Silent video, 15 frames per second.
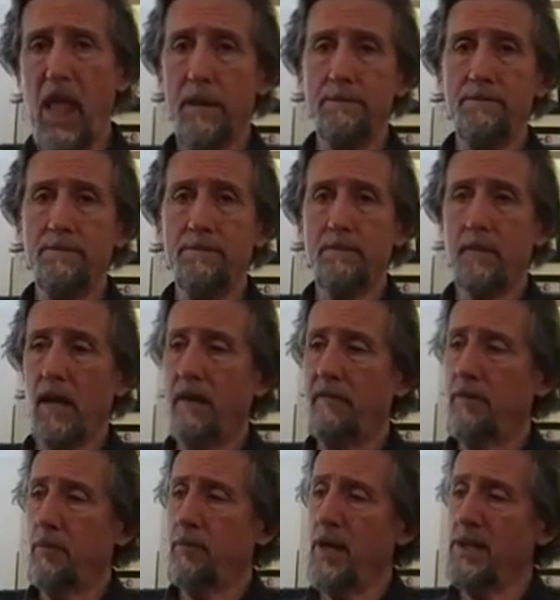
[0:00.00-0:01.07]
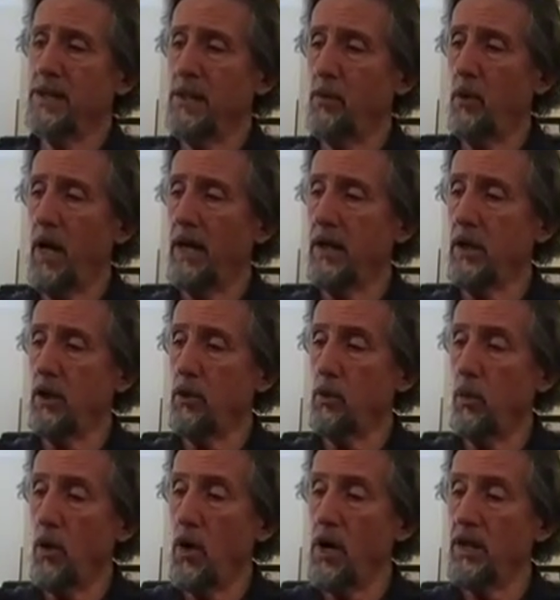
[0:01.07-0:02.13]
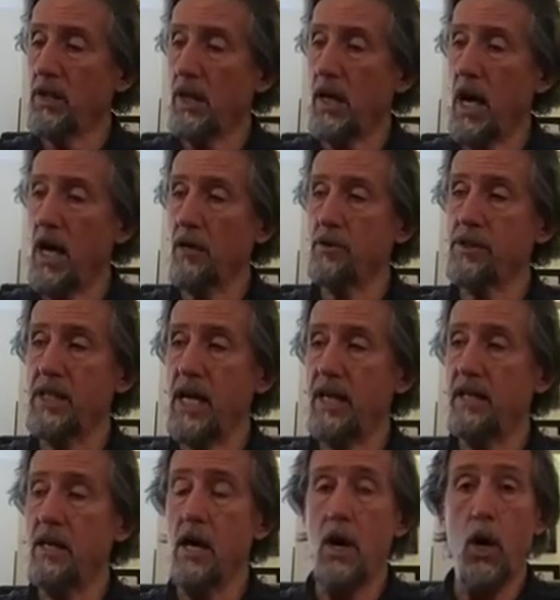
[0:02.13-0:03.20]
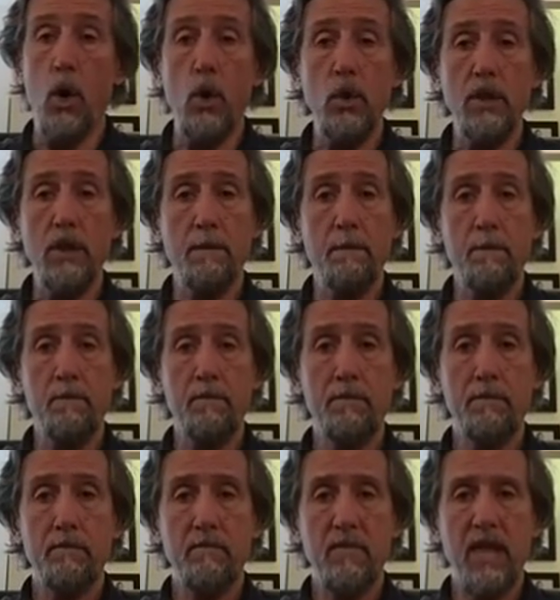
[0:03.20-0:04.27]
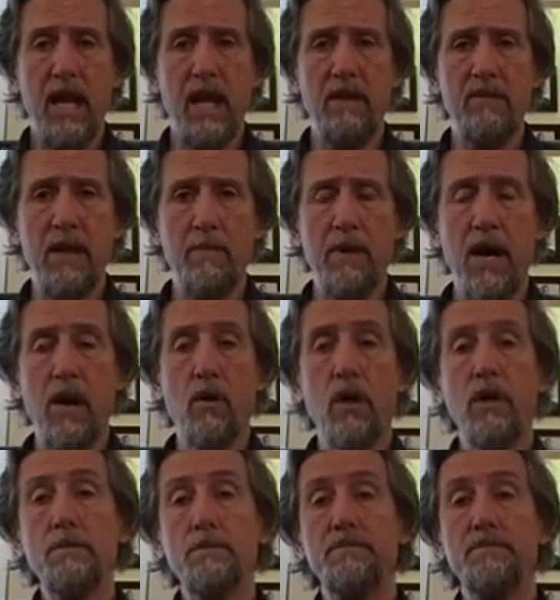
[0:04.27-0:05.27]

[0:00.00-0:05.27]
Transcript: If the president wanted to go to war and the Congress said no, they have that power.